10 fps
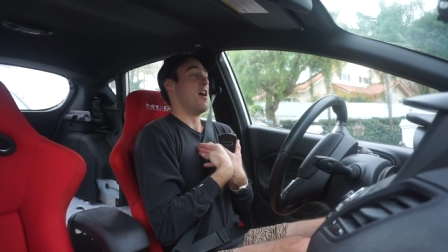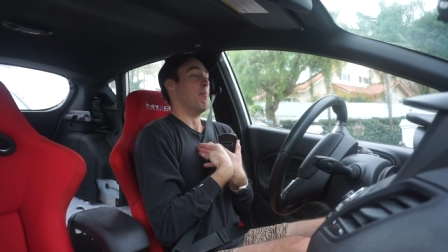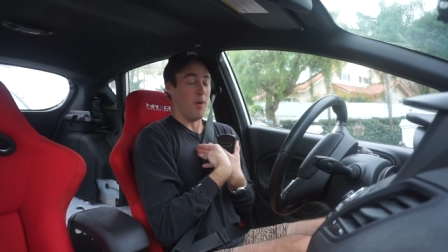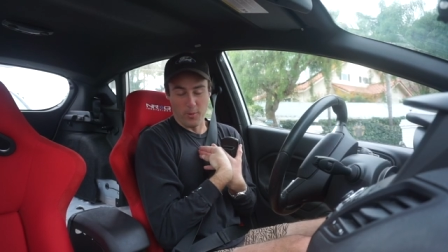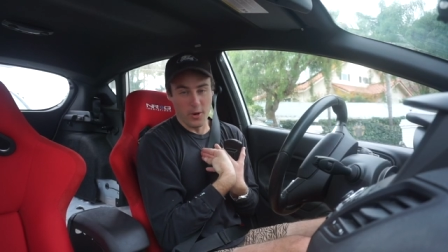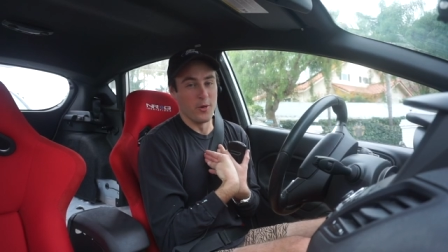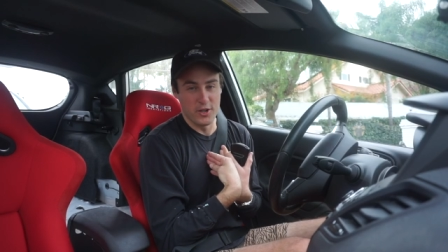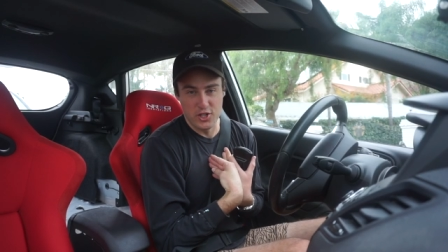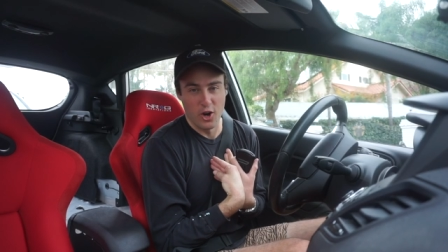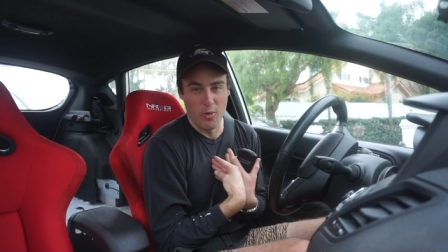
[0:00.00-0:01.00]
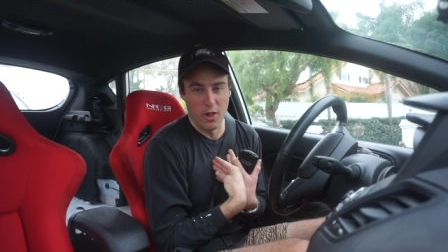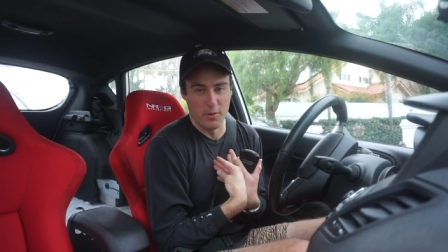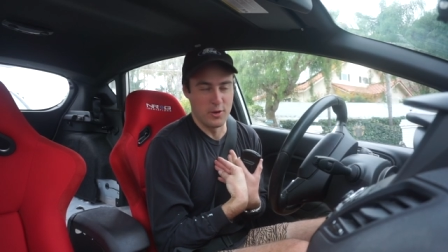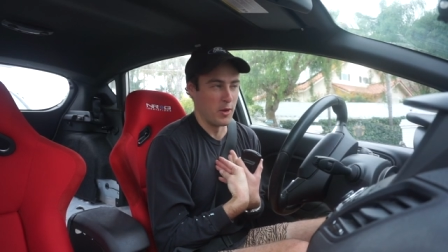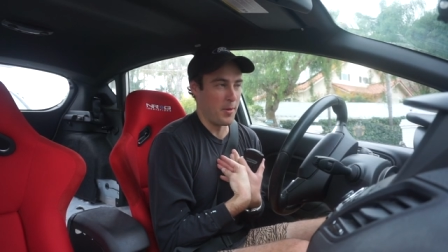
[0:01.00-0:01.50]
But we're going to
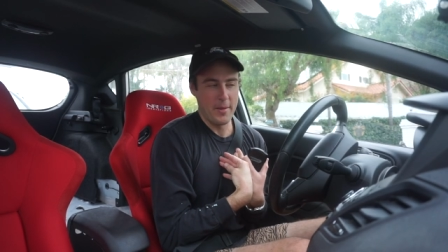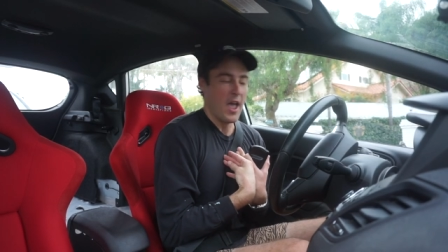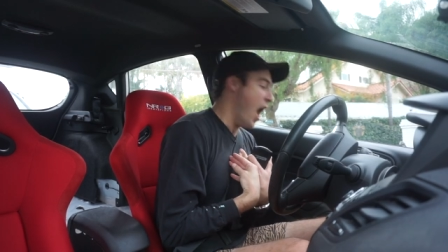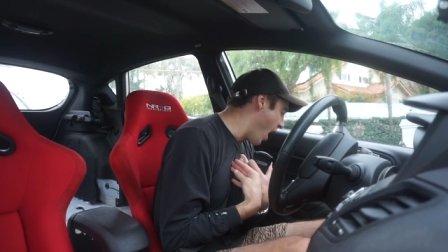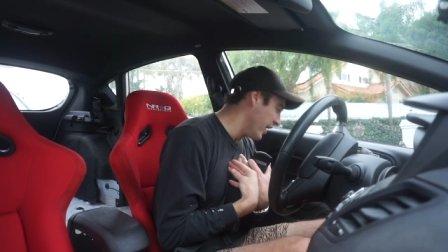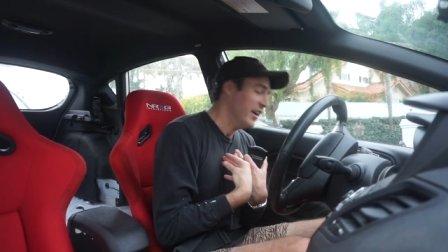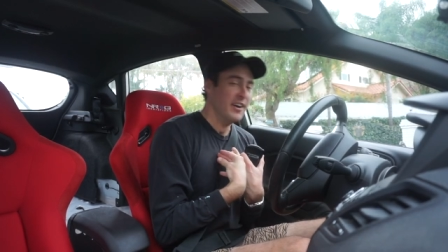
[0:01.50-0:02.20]
Chuckwalla Raceway, baby. Hey!